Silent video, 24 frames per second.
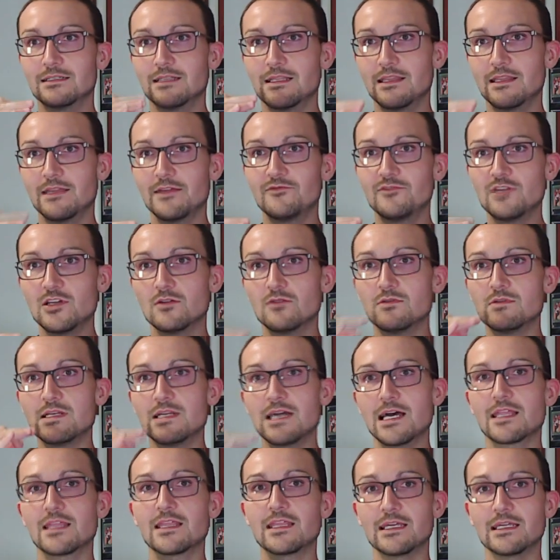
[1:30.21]
They've known
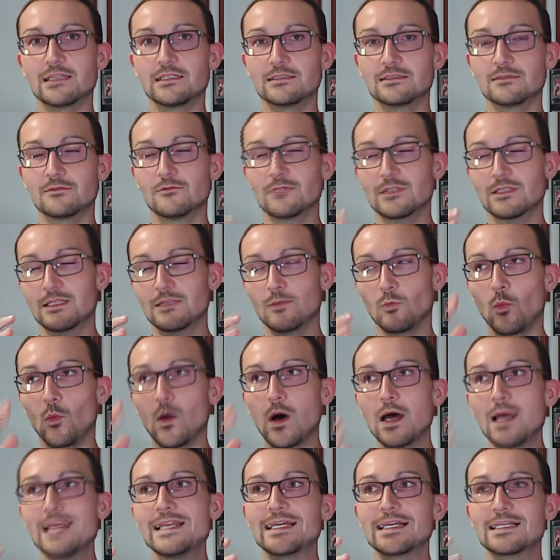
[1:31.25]
nothing, with
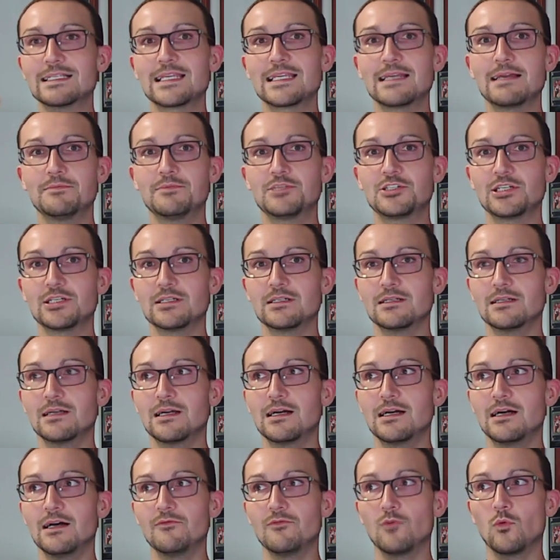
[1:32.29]
one exception,
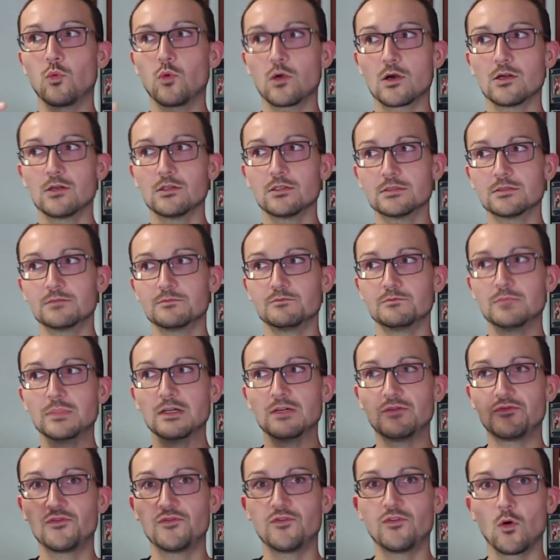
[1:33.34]
of a world
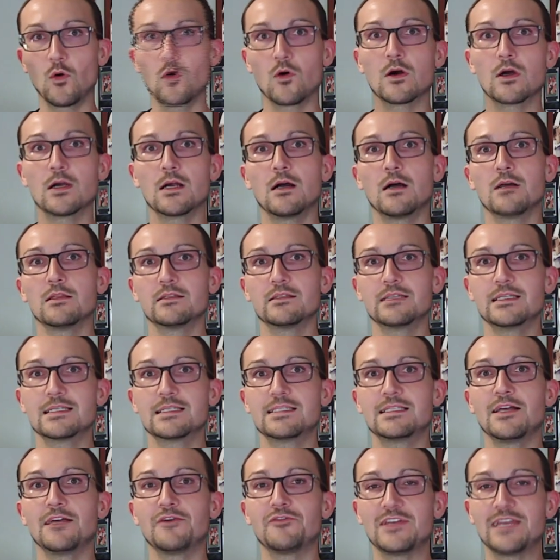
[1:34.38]
before all of this
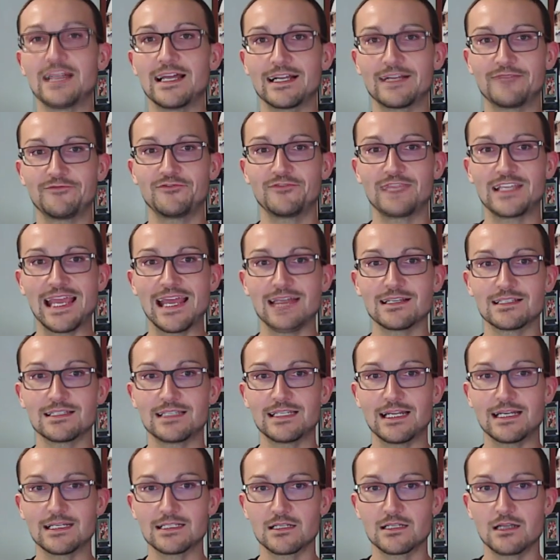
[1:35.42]
stuff in
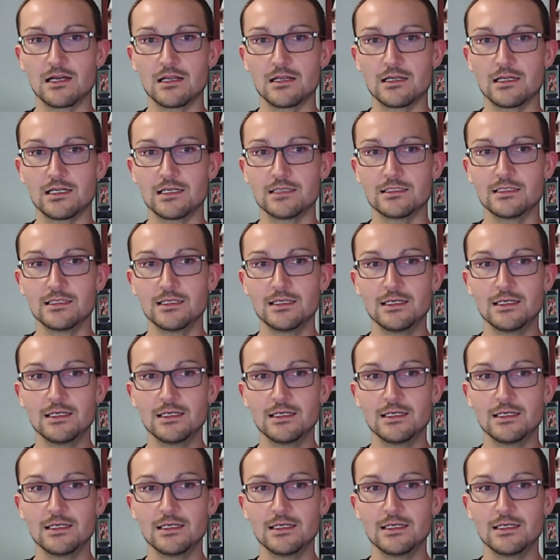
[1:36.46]
Afghanistan has gone on.